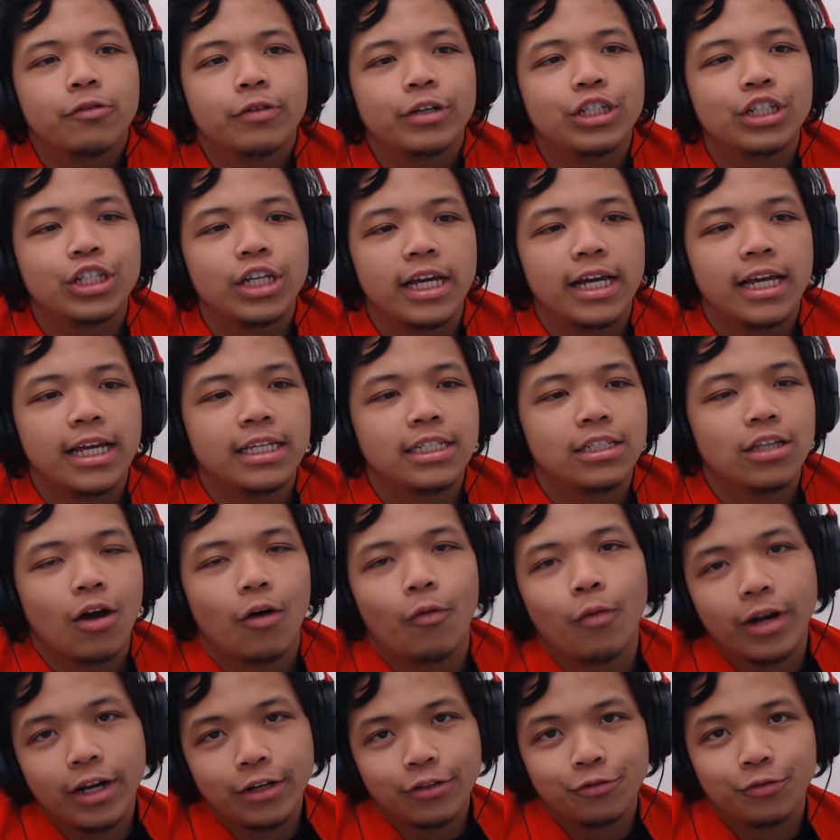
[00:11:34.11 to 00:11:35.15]
which is
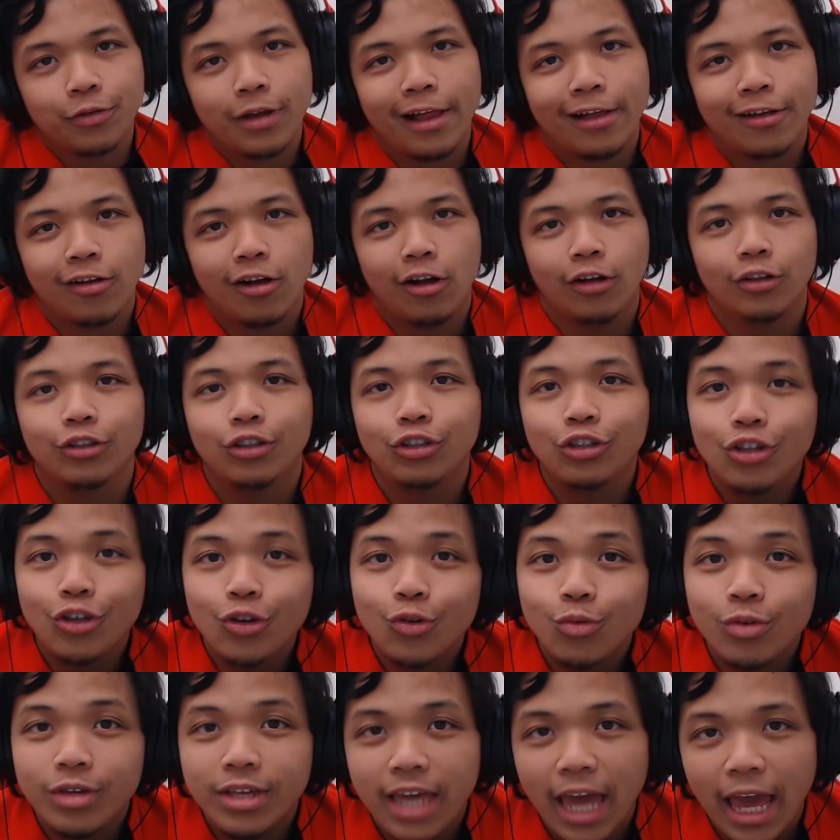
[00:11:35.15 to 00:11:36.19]
what I like call
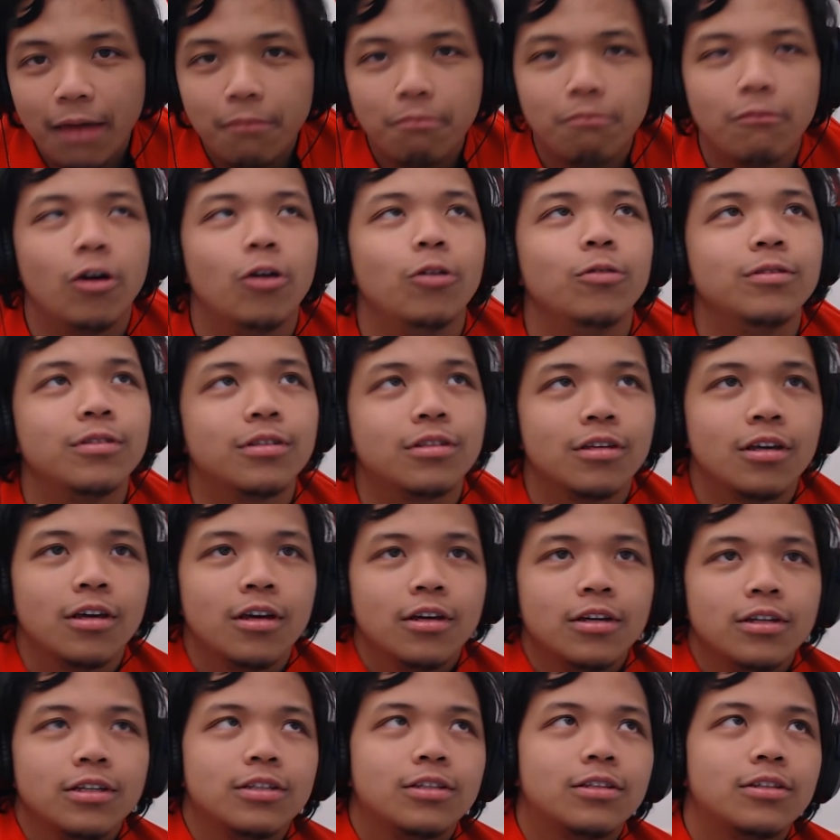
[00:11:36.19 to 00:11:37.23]
new game modes.
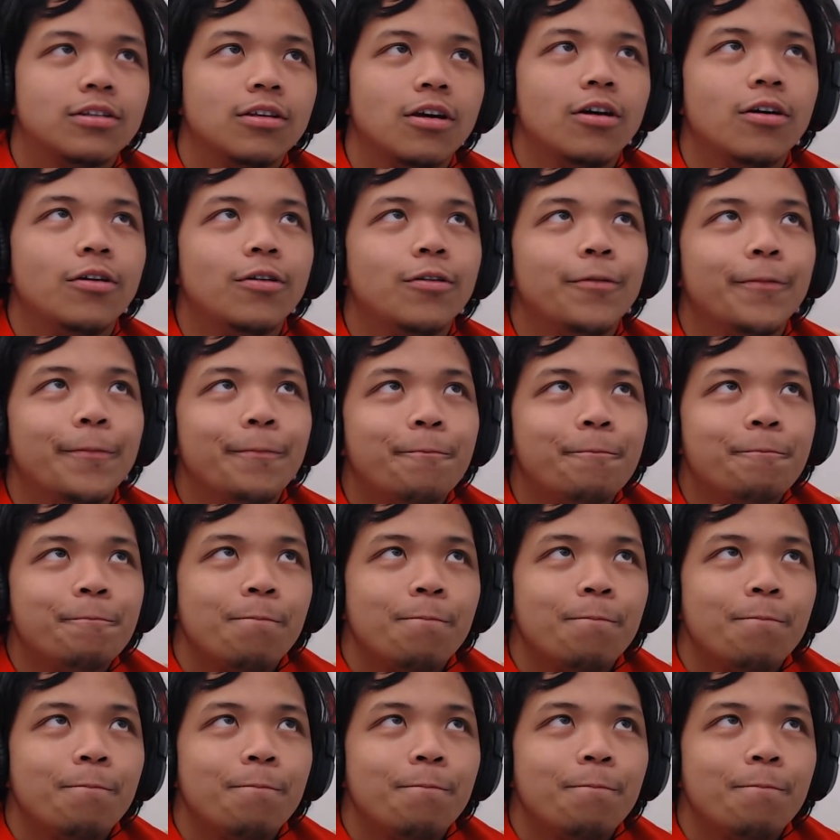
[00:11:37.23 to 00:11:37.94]
So